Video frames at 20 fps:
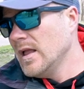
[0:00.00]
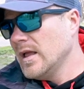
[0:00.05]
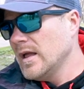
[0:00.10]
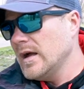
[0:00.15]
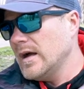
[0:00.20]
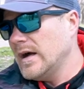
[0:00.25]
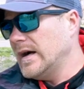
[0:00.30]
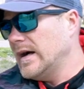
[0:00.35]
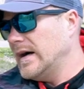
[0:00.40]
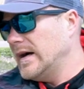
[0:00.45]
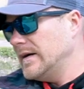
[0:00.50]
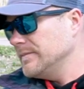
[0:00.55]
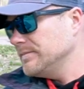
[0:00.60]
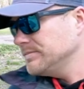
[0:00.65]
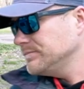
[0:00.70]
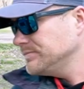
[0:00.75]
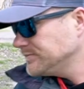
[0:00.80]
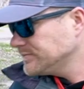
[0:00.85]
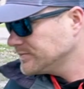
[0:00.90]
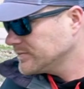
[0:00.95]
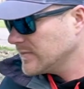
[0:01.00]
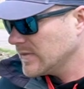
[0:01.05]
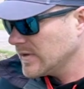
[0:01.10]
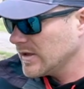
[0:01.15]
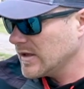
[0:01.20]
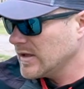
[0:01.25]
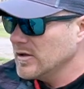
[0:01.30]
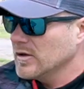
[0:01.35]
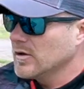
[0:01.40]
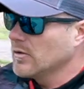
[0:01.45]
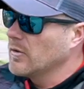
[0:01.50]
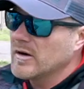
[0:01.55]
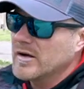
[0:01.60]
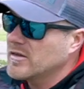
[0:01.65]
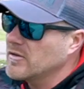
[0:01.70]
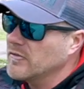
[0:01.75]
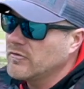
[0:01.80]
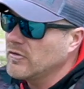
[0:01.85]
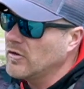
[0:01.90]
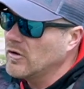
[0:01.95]
You don't want
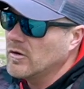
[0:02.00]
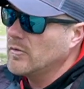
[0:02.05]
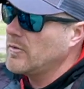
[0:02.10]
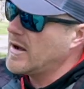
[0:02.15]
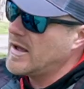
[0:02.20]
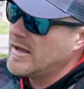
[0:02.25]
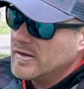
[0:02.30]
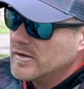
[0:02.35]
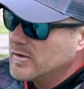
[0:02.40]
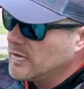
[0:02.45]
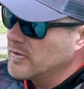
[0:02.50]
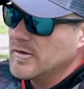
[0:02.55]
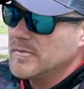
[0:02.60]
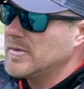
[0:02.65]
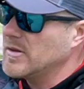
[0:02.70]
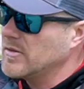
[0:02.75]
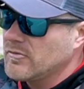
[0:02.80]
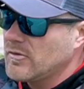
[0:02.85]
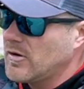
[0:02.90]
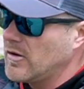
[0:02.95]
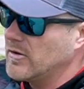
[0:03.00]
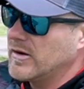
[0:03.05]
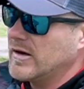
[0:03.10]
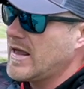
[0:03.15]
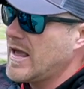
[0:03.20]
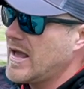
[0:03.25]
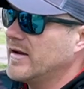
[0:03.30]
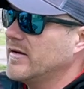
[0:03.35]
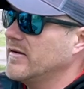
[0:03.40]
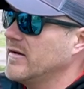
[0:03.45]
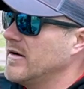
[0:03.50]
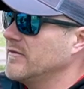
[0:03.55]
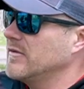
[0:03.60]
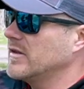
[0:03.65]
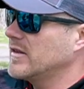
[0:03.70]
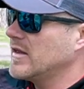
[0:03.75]
it to float away, and you don't want to be throwing an anchor every